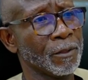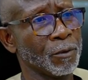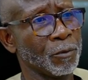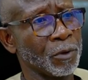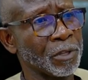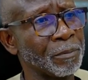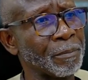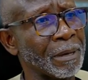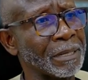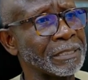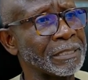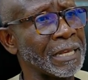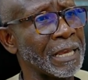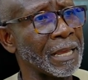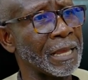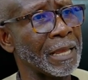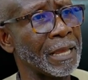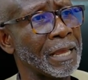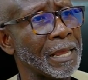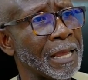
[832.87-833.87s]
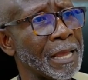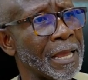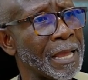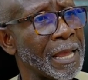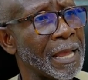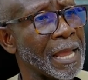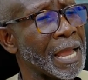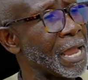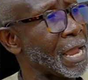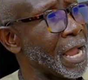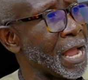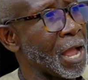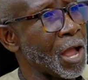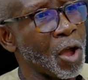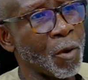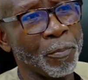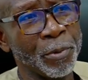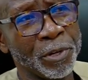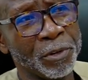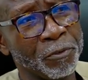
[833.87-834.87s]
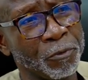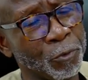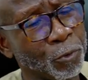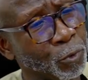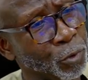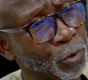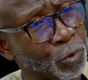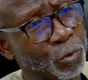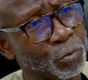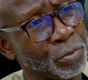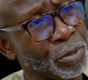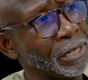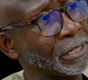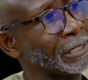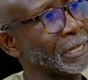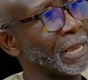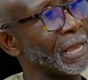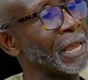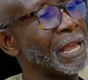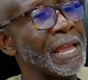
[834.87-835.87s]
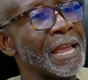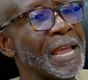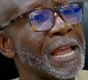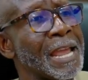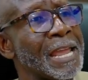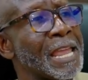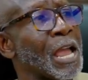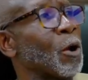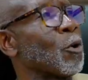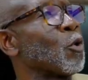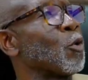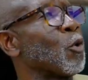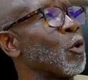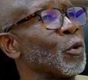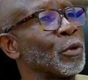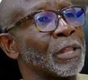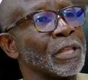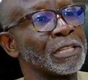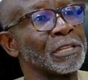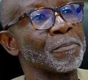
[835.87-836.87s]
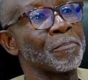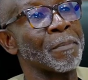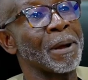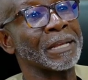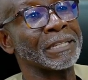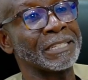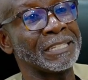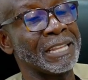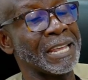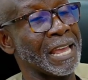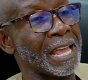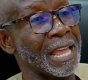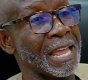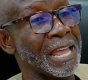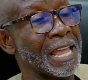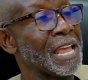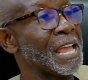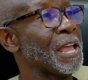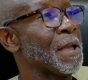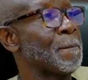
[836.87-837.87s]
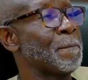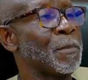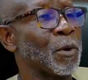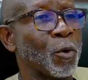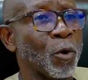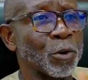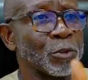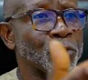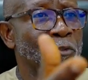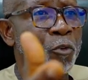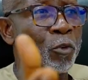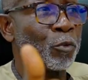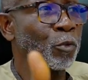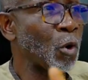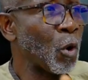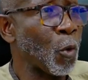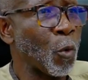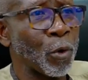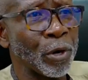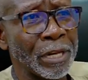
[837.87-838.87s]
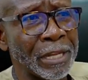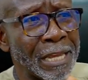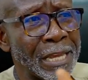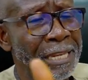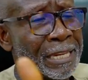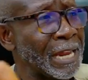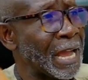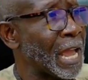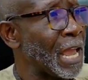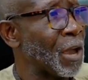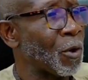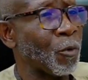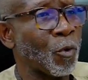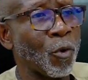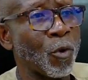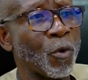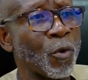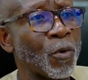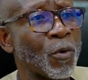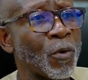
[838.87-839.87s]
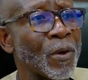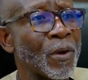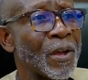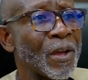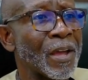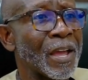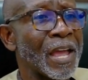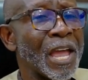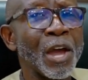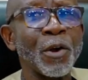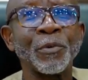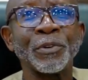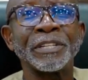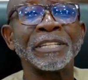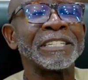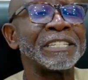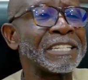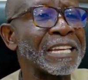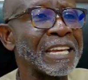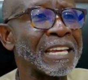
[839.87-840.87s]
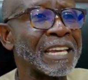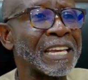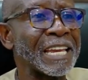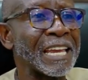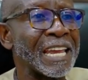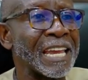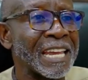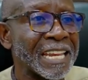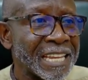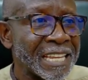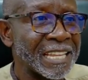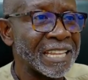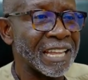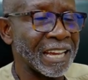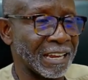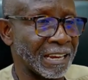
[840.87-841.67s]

Okay. How beautiful it would be, say, there's a match there. Because of our one equity stake in the